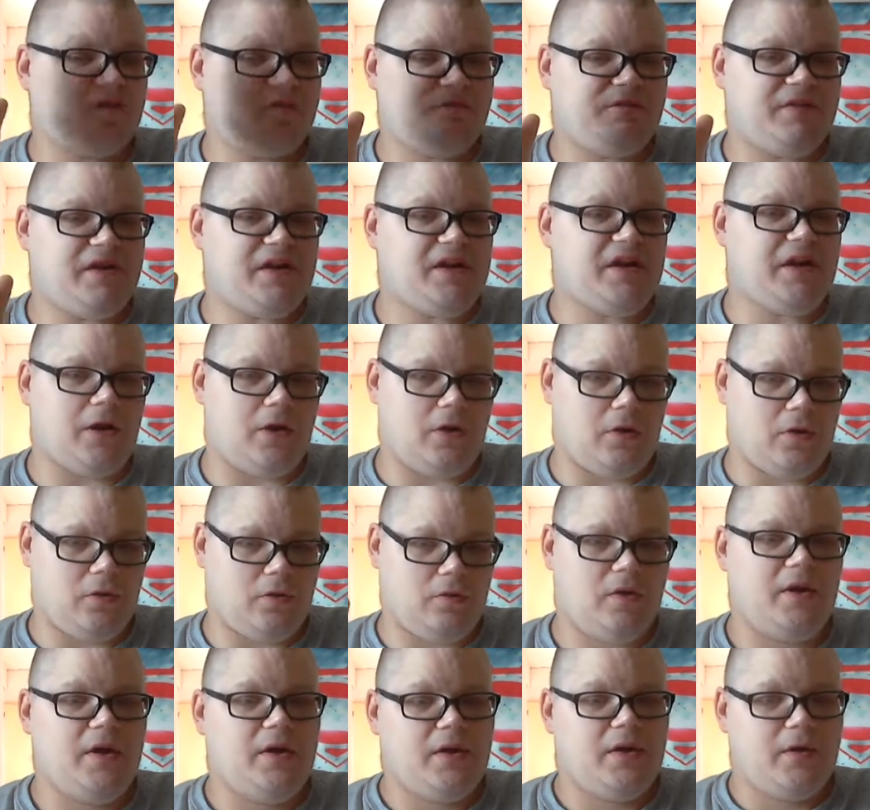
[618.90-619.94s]

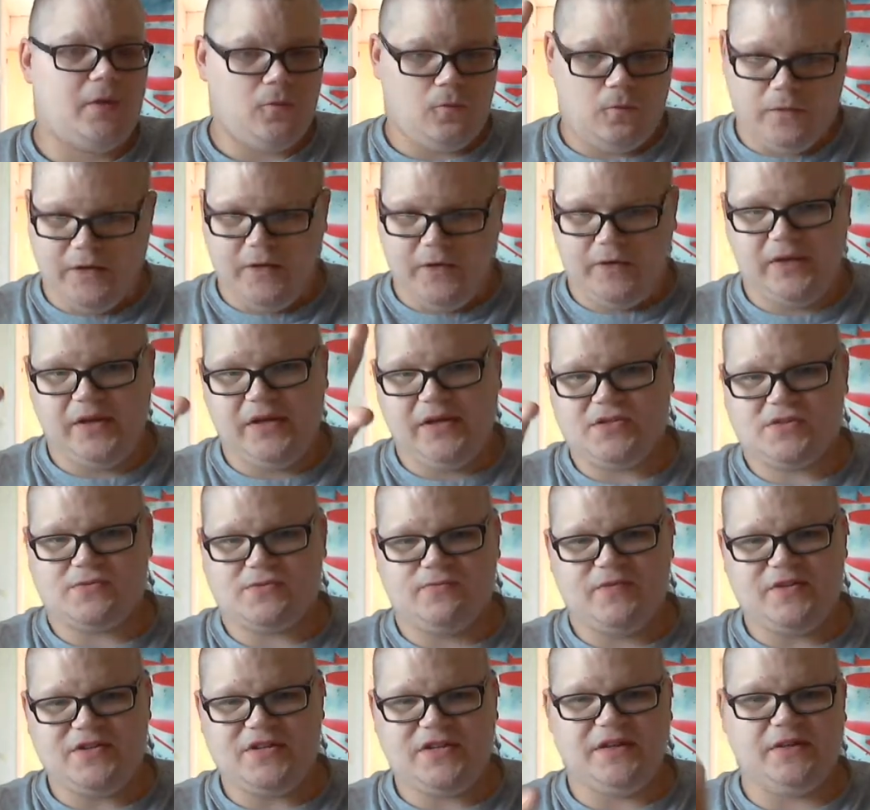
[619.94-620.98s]
video where he is
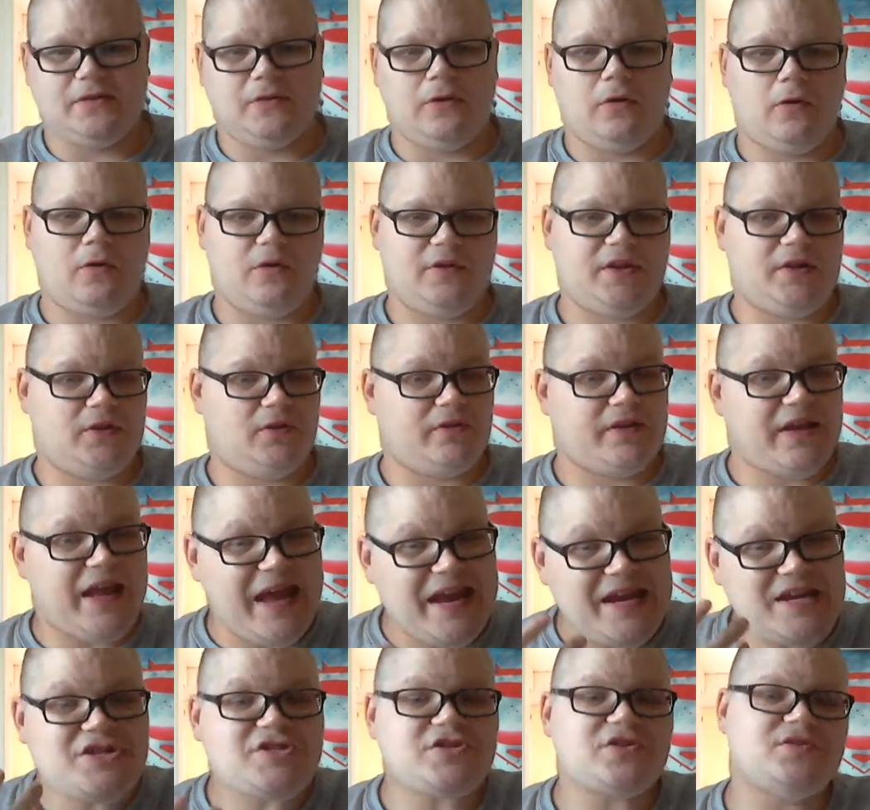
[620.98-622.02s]
visiting all the
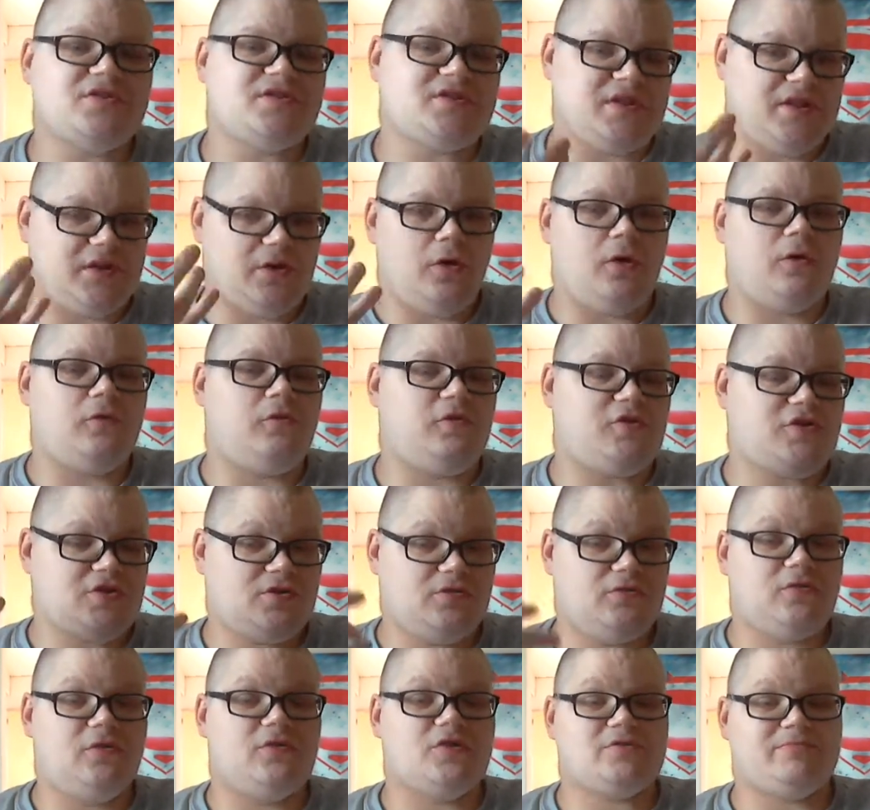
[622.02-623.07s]
locations in the
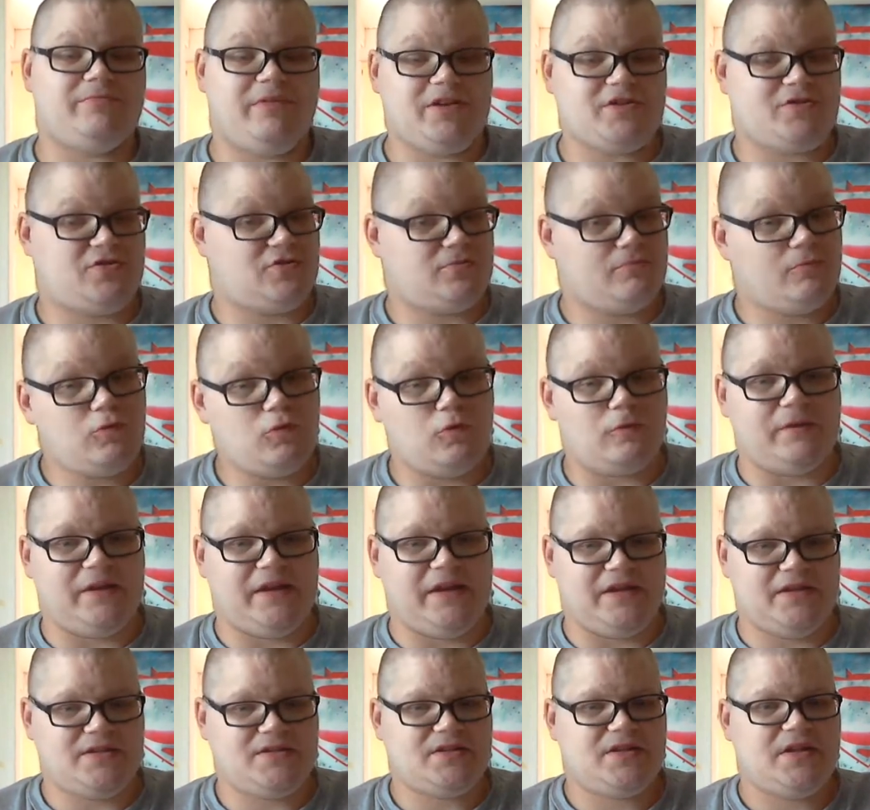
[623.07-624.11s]
original Ghostbusters
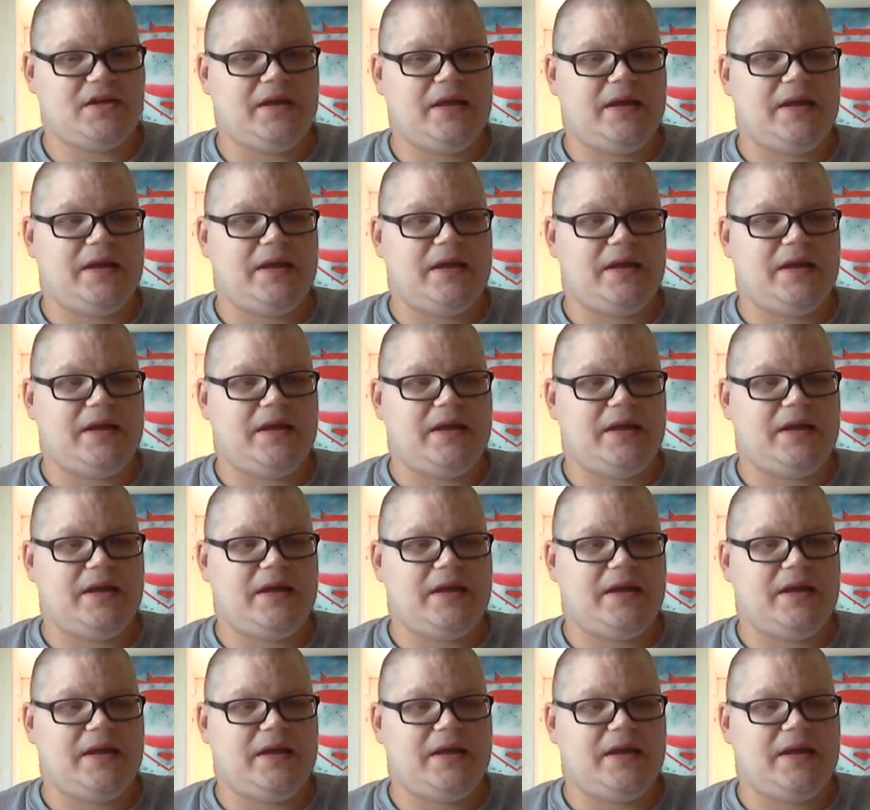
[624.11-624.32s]
movies.